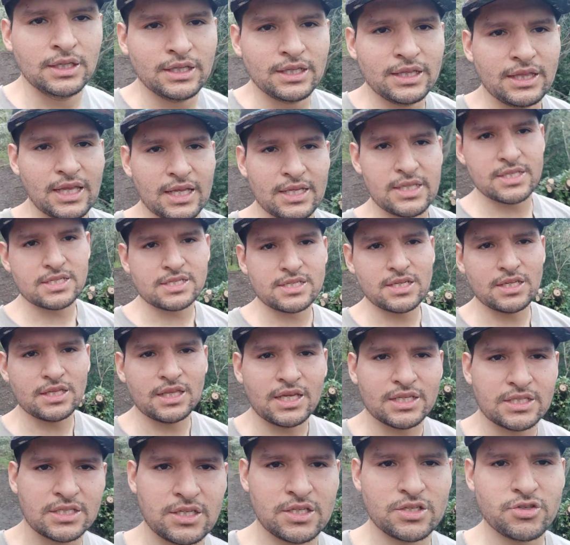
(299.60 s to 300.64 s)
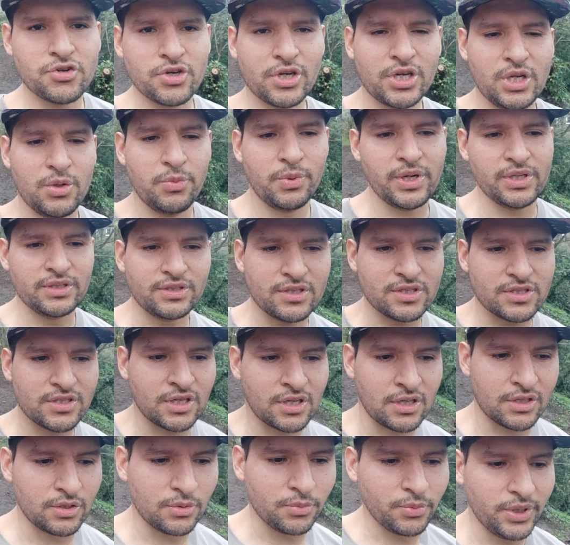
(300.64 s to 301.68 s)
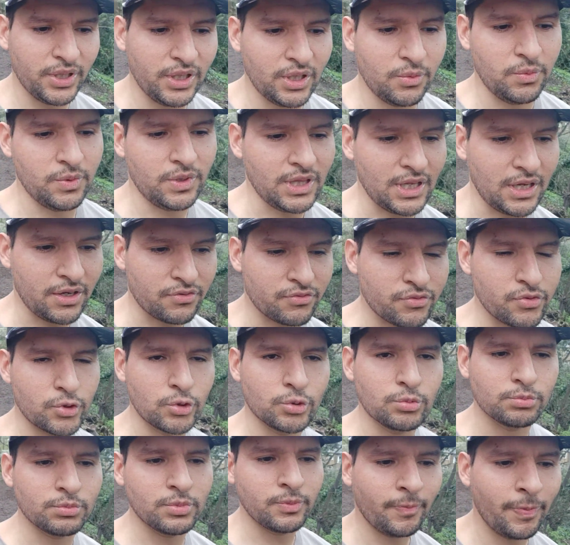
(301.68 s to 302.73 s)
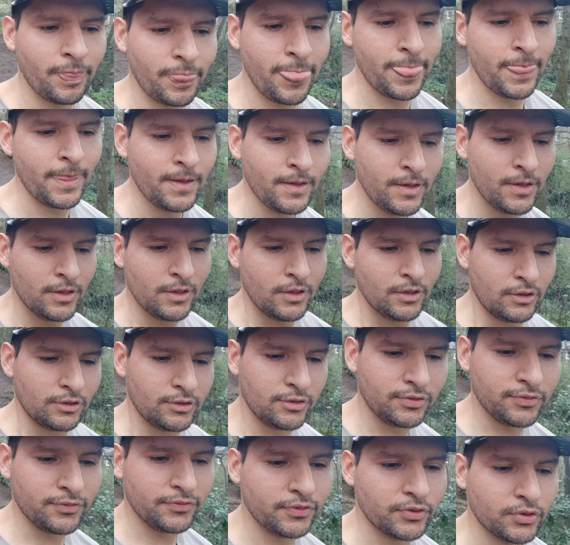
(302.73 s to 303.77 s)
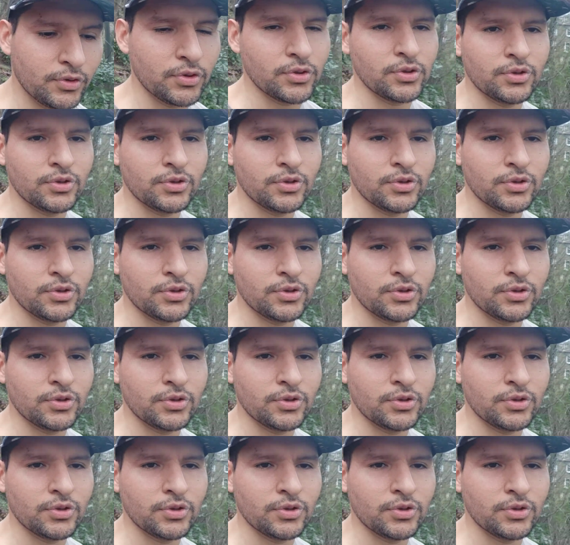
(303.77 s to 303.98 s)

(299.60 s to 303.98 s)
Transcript: that's a tricky way to start the week without room for